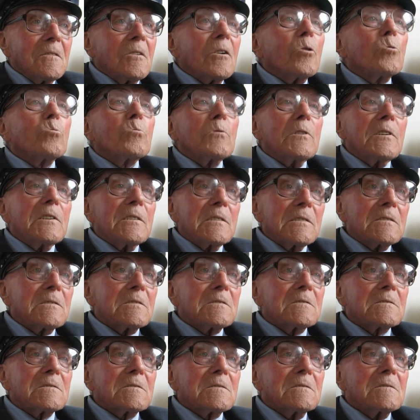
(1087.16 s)
Oh yeah,
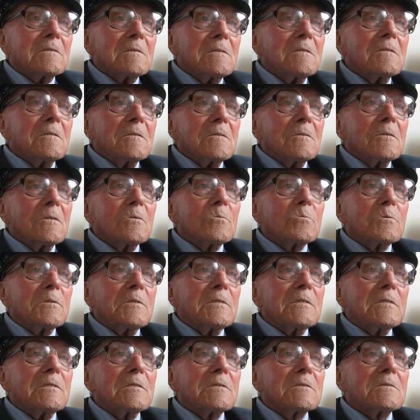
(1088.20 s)
oh
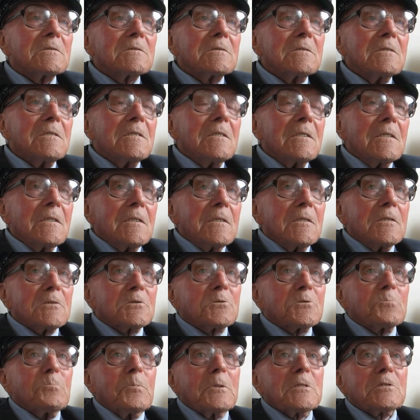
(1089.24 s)
yeah.
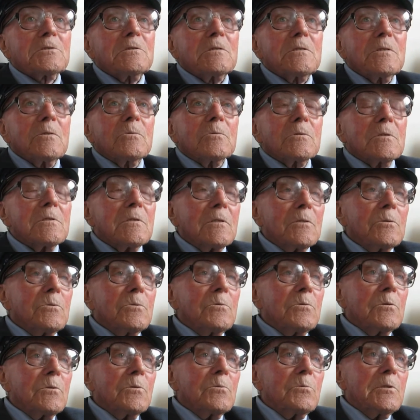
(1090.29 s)
Especially on
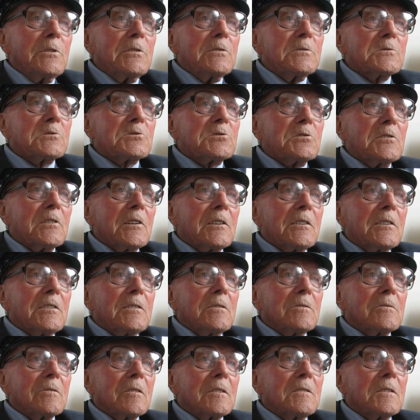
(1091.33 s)
New Year's Day
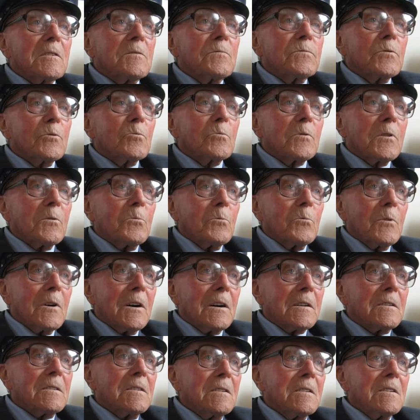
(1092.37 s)
in
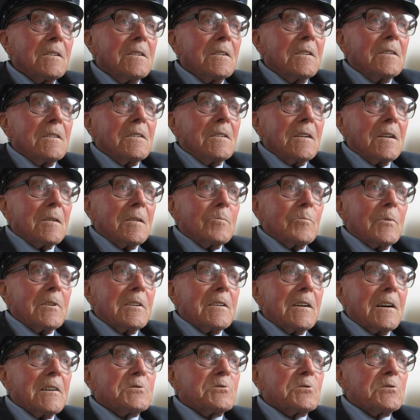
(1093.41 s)
1941. I mean,
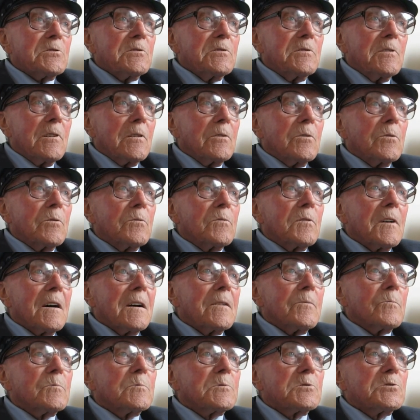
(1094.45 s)
as you know,
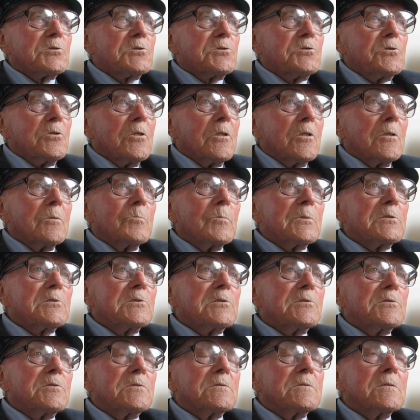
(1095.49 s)
that was
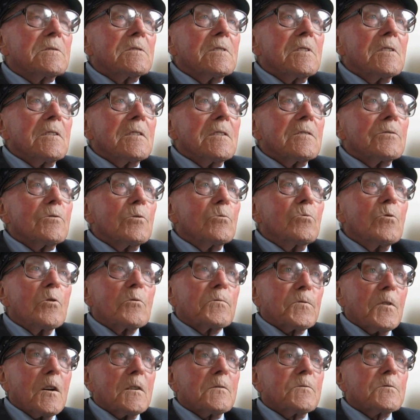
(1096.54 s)
the
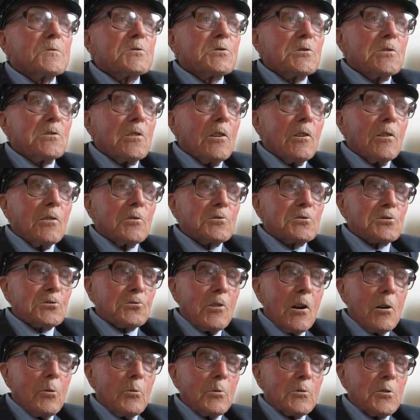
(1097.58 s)
Luftwaffe's last
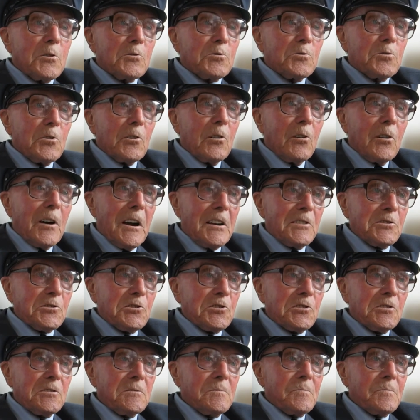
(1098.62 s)
throw of the dice.